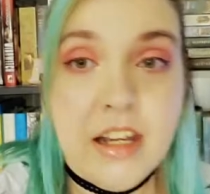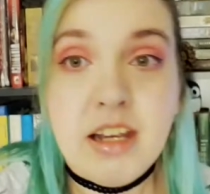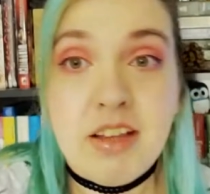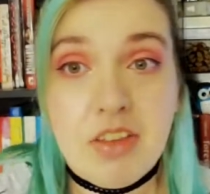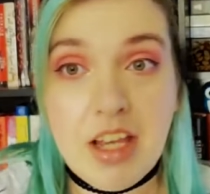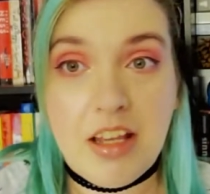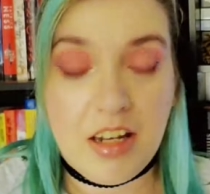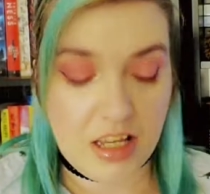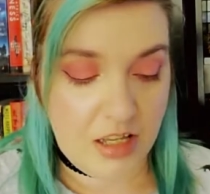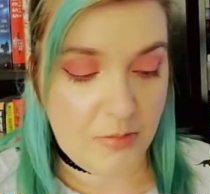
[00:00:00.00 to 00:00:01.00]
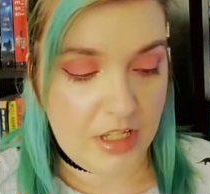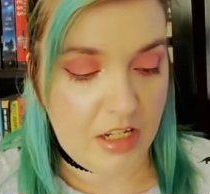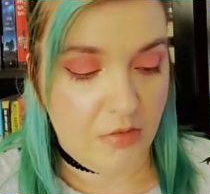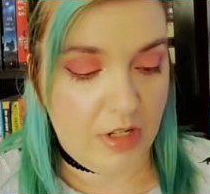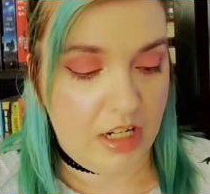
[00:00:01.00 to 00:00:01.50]
And then I am
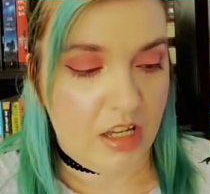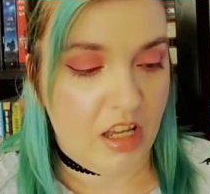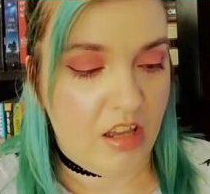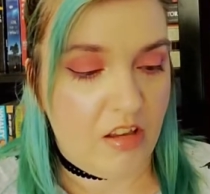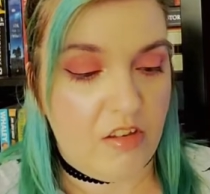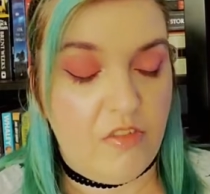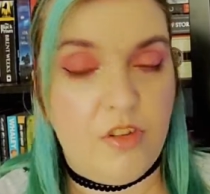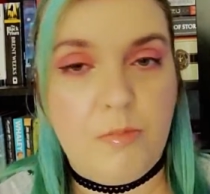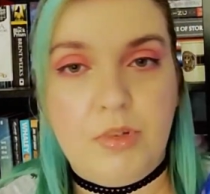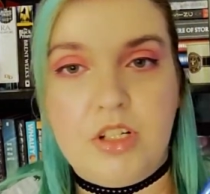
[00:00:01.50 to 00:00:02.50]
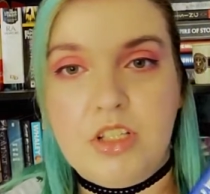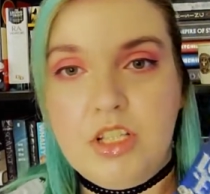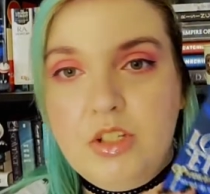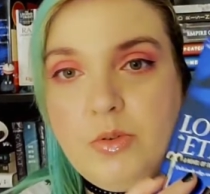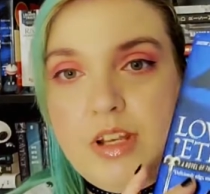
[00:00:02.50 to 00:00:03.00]
getting rid of book
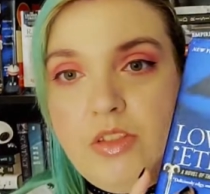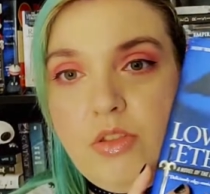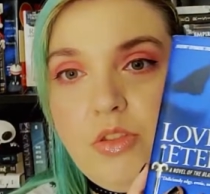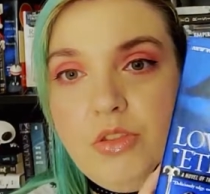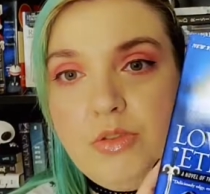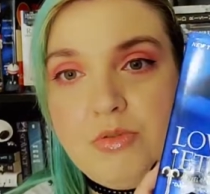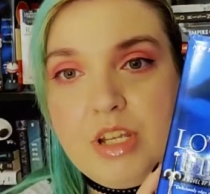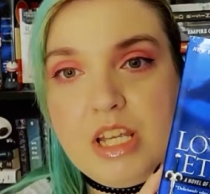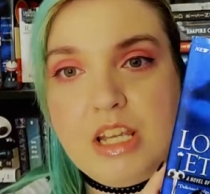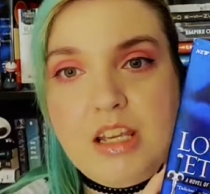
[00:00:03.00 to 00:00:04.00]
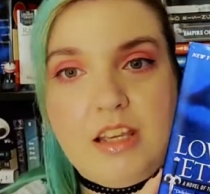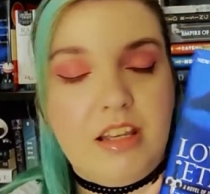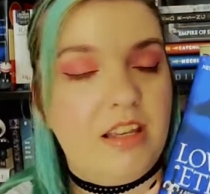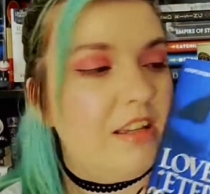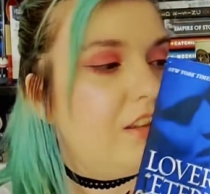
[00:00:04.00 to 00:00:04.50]
2 and 3
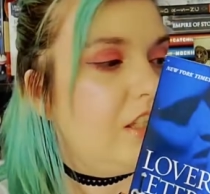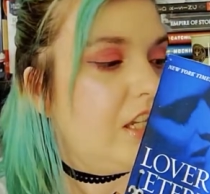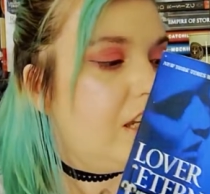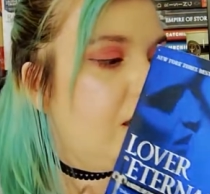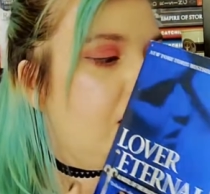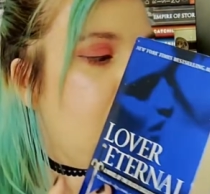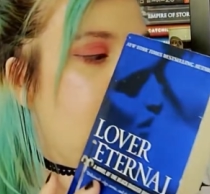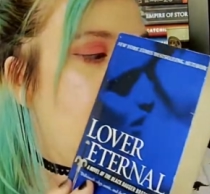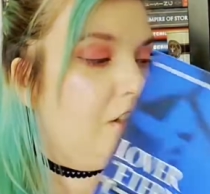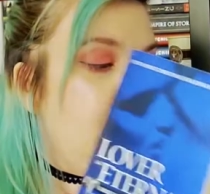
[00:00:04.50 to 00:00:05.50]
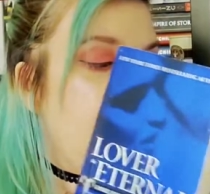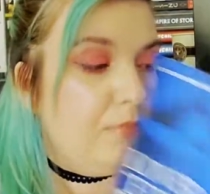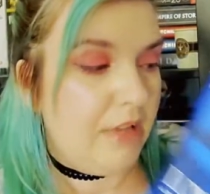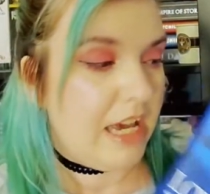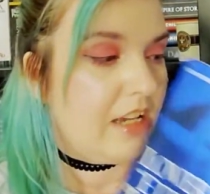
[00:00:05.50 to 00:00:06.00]
in the
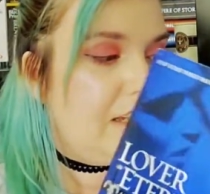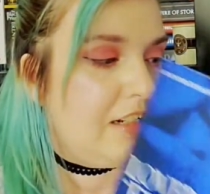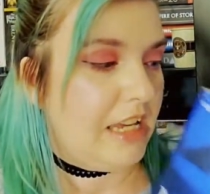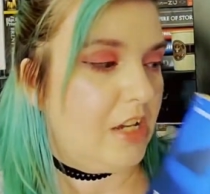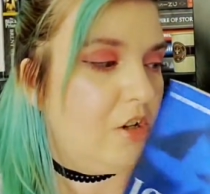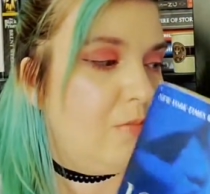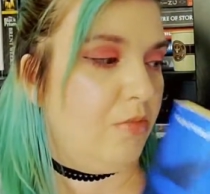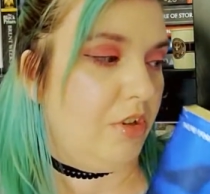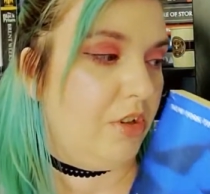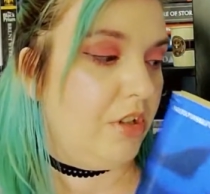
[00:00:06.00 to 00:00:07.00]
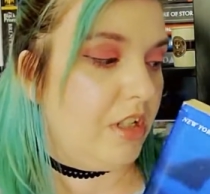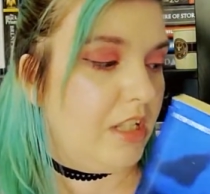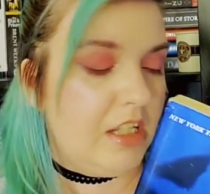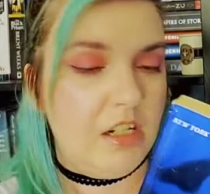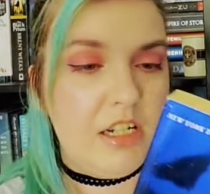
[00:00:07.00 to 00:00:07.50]
Black Dagger Brotherhood
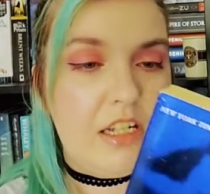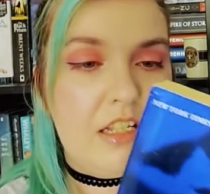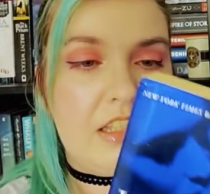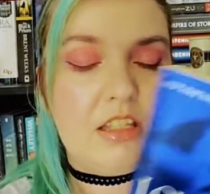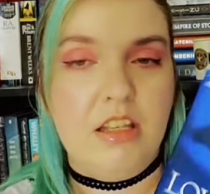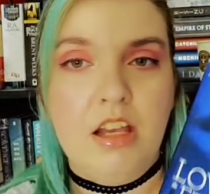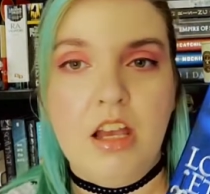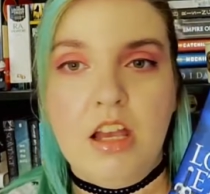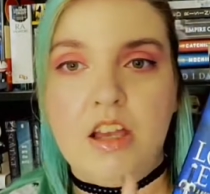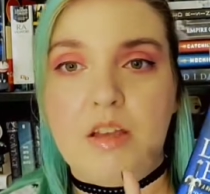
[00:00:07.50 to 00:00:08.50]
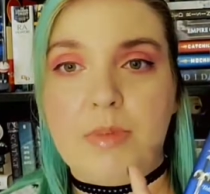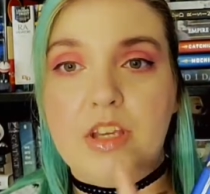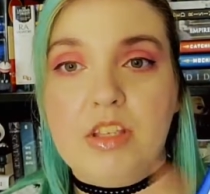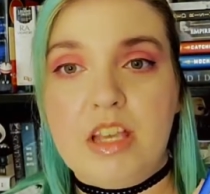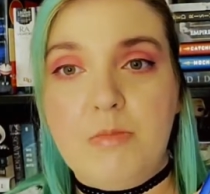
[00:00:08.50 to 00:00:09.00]
series. I
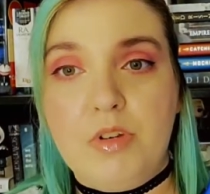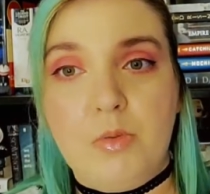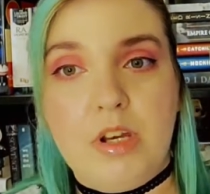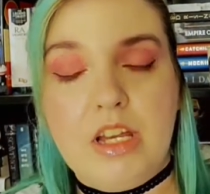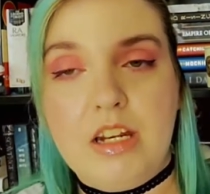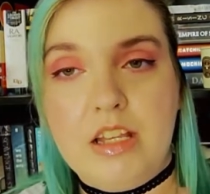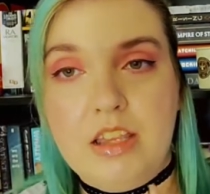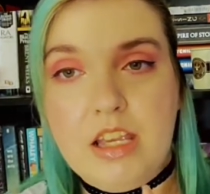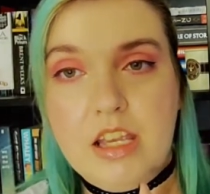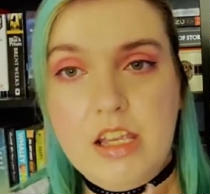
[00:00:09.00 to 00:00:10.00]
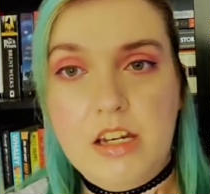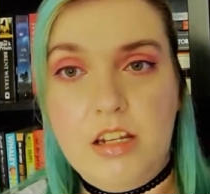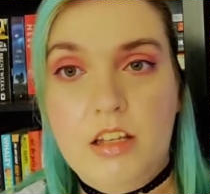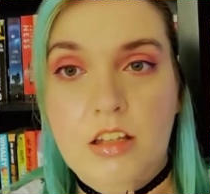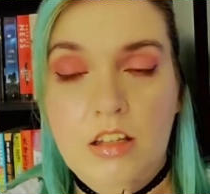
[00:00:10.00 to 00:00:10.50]
used to have book 1, and
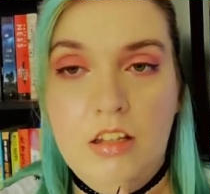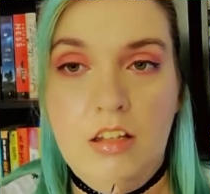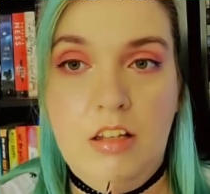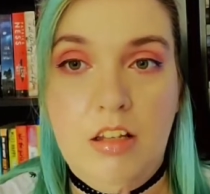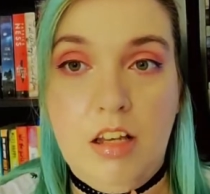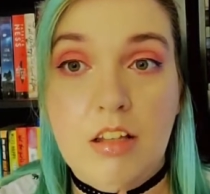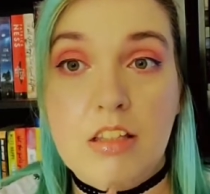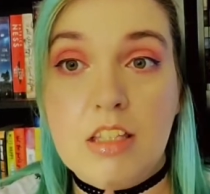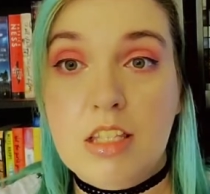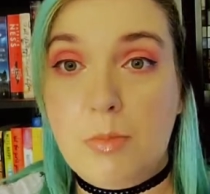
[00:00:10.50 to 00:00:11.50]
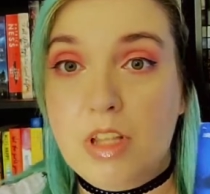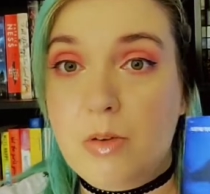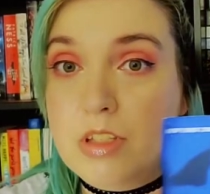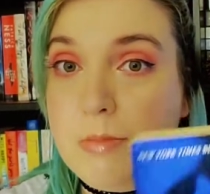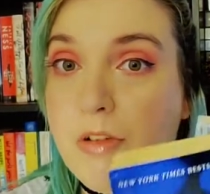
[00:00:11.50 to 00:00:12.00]
then someone that
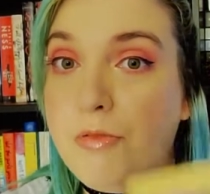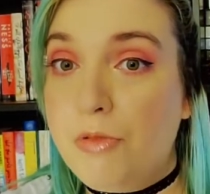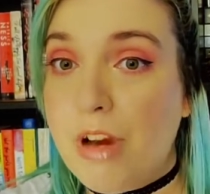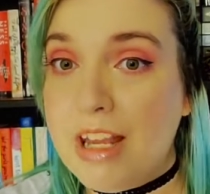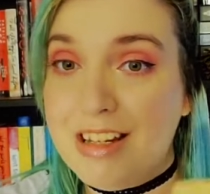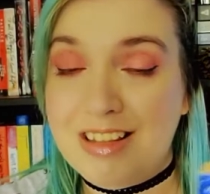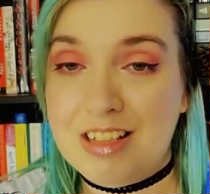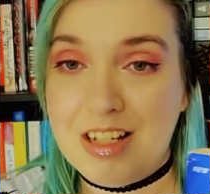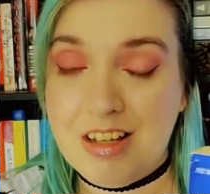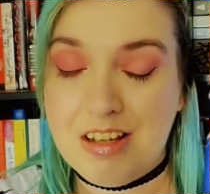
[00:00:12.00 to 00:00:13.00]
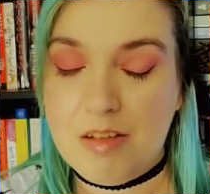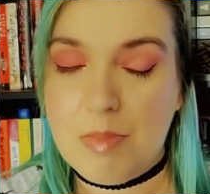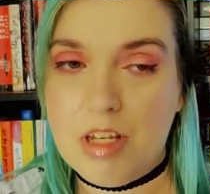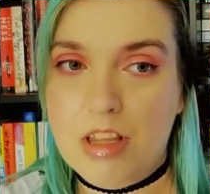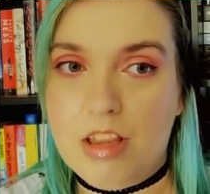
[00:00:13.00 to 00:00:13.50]
was my friend at the time,
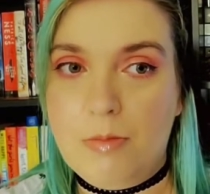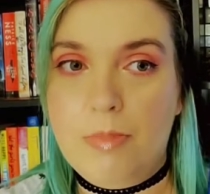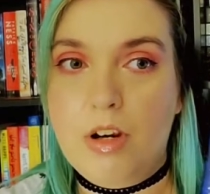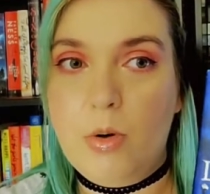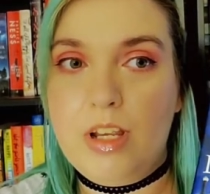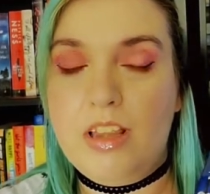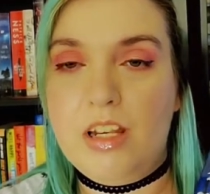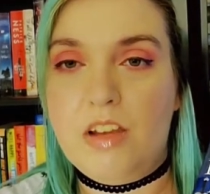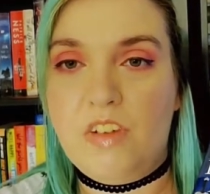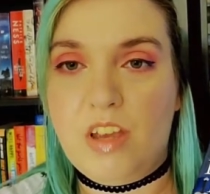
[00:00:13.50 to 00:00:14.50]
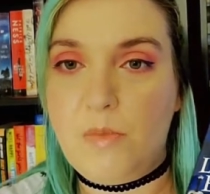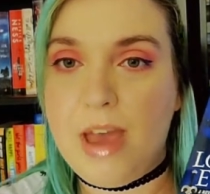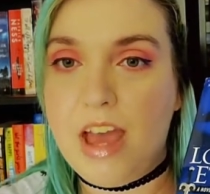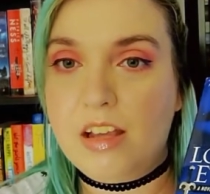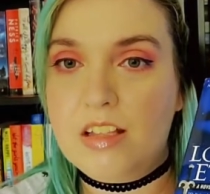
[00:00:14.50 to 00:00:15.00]
I let them borrow it and they never gave it
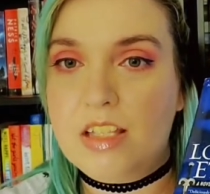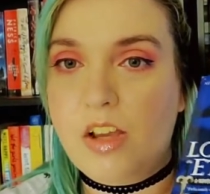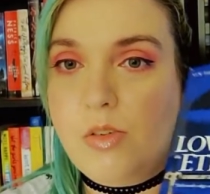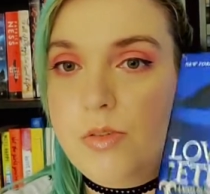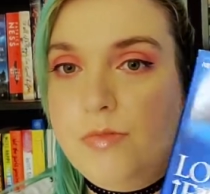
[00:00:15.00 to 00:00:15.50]
back, so